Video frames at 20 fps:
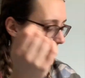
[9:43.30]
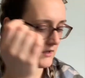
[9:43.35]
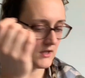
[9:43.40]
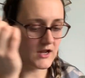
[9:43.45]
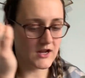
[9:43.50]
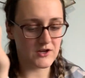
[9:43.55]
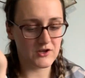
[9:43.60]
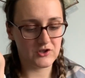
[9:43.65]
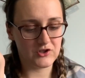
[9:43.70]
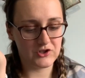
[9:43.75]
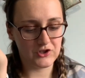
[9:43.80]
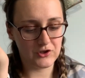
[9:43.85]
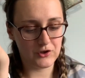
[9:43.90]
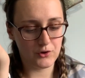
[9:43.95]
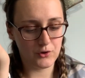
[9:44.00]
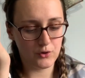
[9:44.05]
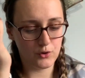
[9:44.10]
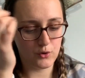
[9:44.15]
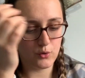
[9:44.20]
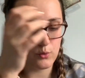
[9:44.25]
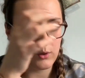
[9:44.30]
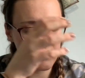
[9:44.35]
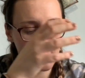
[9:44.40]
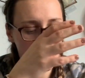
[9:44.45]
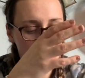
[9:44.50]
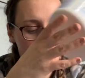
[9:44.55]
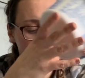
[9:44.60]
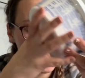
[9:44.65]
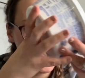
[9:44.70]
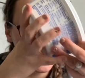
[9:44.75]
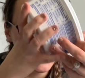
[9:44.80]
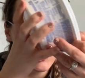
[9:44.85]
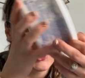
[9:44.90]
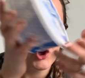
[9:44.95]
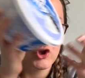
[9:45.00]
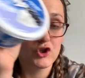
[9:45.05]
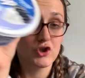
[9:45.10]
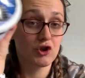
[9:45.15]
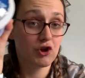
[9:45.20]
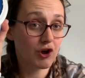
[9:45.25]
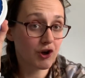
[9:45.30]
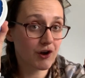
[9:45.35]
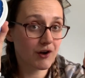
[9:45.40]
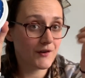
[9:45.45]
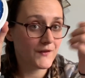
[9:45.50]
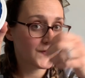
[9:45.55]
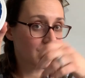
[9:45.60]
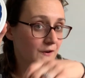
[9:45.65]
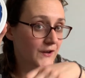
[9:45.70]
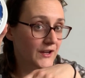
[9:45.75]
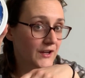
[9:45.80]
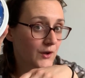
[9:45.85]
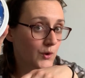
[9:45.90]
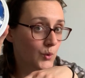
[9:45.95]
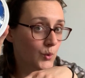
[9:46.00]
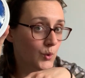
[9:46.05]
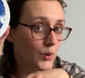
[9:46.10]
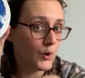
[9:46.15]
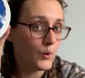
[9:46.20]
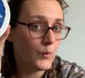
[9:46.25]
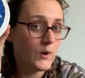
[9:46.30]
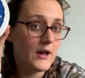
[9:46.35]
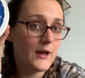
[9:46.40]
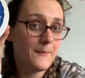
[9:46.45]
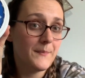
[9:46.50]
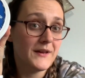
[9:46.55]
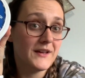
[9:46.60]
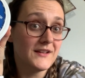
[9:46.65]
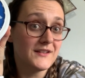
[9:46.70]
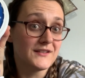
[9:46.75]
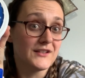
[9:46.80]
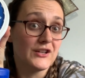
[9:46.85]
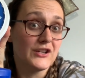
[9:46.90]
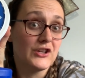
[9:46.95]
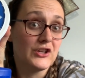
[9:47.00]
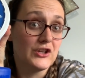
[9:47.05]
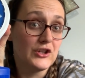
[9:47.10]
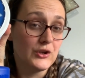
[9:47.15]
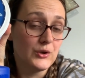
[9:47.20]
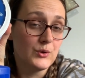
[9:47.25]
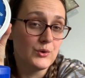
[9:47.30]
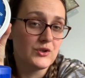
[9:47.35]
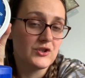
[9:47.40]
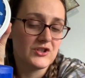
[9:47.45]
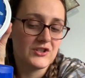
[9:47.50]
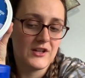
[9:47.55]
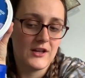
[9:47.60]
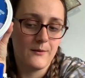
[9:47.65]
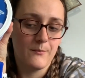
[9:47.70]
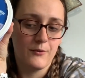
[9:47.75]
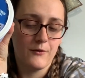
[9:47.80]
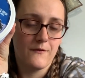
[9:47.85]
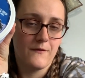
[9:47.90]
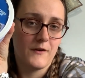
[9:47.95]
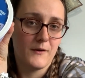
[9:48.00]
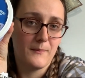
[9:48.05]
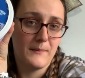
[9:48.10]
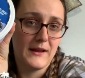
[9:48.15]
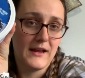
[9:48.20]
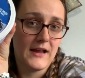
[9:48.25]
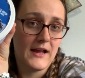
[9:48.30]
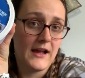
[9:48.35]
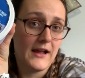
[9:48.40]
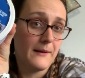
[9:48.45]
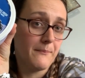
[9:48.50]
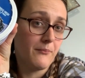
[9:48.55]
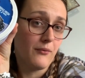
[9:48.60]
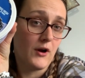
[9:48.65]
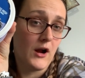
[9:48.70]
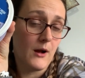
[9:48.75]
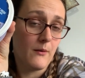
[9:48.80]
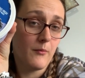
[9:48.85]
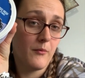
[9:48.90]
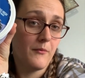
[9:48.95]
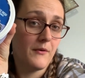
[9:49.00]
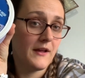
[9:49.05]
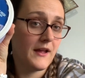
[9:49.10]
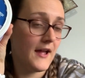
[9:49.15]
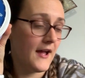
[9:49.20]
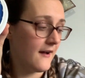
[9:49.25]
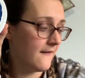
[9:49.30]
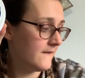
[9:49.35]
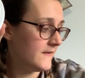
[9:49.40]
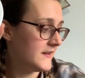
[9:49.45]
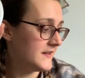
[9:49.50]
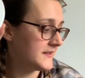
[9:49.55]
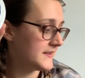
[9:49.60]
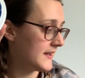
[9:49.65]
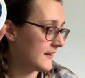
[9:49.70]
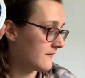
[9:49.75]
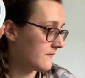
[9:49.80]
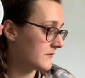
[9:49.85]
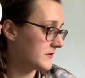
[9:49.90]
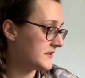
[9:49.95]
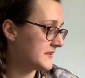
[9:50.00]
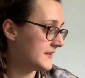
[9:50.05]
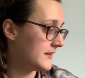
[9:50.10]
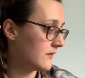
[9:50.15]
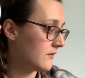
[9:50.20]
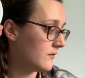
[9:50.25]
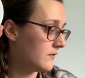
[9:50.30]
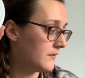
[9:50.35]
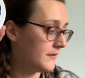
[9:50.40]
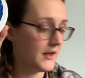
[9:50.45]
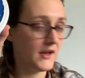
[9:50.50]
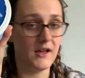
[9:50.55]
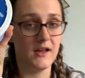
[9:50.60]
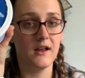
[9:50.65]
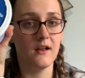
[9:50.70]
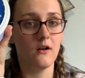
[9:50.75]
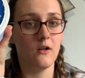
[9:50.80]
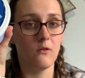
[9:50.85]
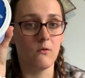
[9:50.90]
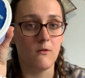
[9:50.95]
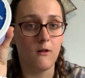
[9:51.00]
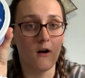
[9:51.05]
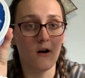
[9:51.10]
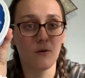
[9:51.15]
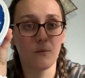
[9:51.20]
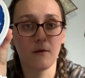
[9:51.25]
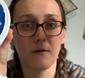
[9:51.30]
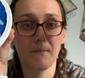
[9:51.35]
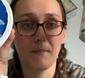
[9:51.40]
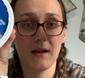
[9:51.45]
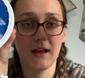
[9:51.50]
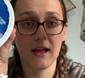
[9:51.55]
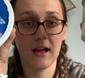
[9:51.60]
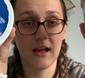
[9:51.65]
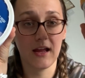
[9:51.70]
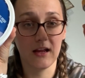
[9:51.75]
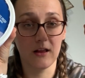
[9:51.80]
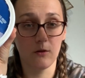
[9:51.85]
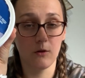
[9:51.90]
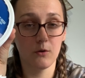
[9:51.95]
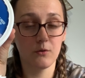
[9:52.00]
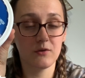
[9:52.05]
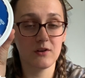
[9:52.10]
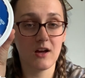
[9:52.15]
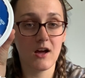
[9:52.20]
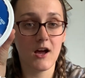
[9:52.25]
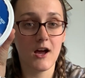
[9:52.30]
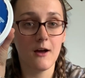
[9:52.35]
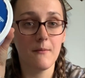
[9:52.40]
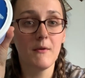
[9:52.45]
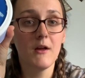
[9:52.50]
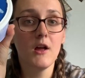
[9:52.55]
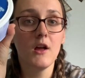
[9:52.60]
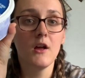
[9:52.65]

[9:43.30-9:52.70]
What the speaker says: I do sugar-free Cool Whip is a huge staple for me. I probably have this every single night along with my Halo Top.